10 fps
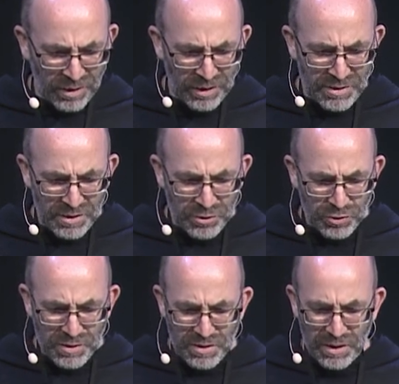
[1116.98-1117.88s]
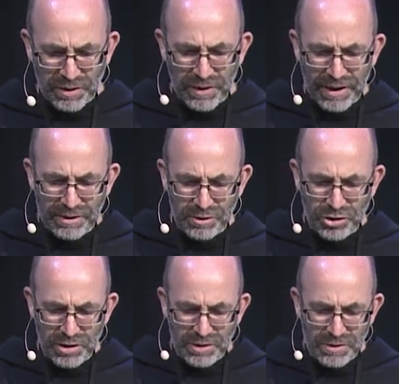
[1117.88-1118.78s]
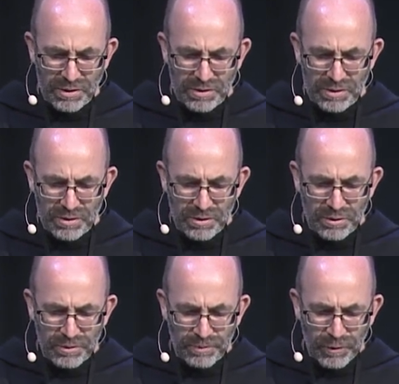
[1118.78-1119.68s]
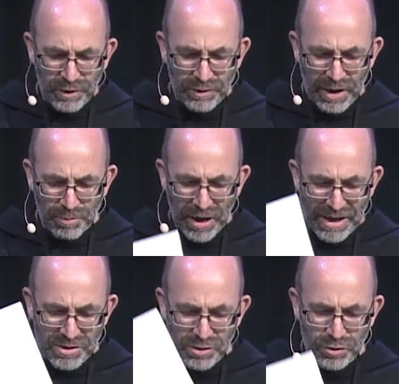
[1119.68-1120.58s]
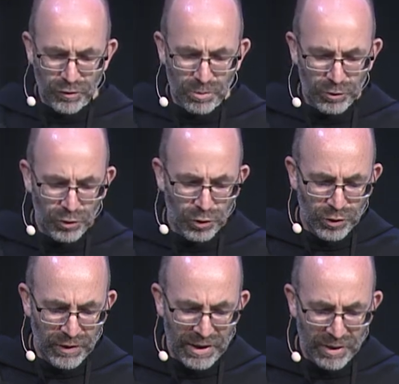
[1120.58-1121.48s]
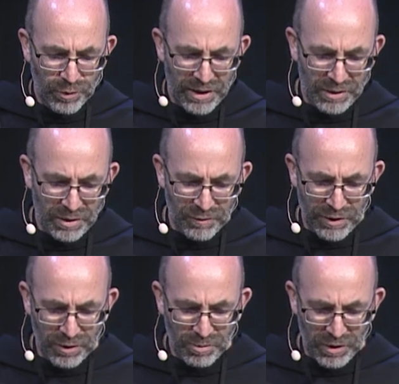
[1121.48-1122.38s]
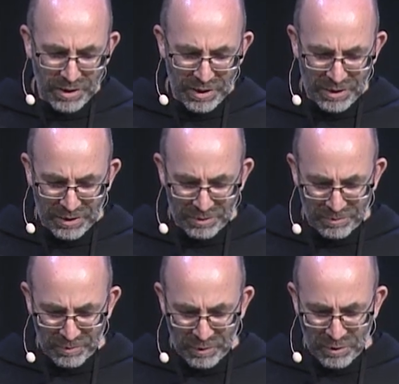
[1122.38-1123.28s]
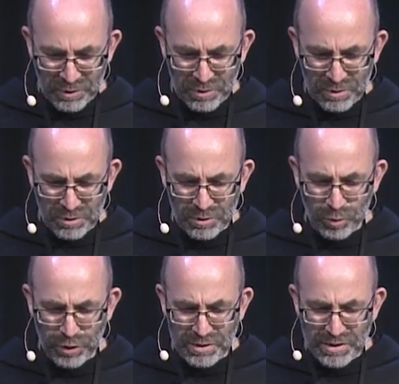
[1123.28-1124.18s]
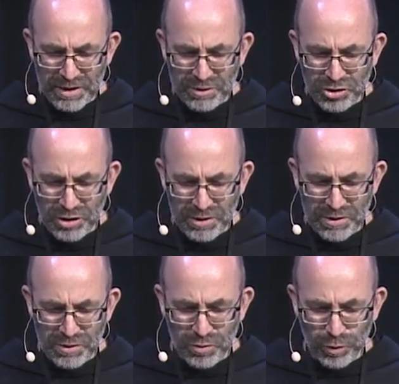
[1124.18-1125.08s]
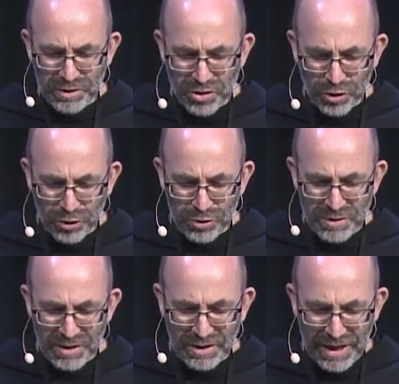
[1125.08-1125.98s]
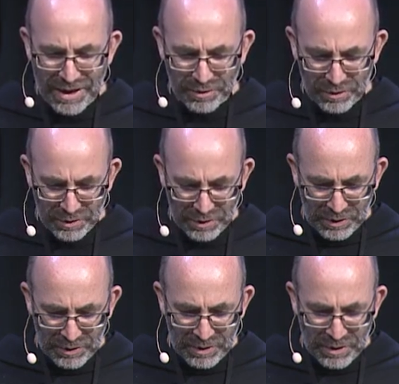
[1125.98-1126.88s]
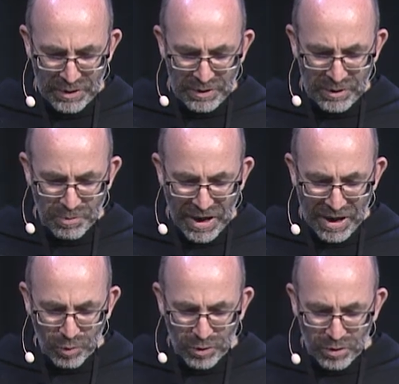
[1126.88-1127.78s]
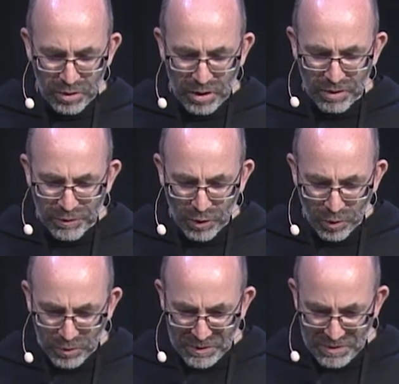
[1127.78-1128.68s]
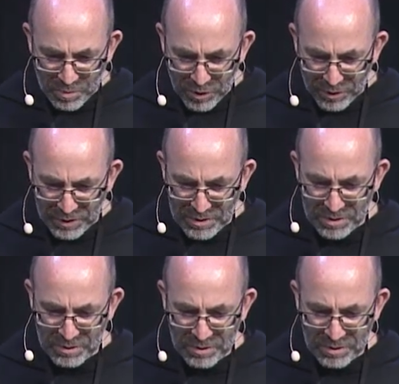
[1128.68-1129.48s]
It's interesting that Jesus, in that passage from Luke that I read at the very beginning, where it says Jesus returned to Galilee in the power of the Holy Spirit,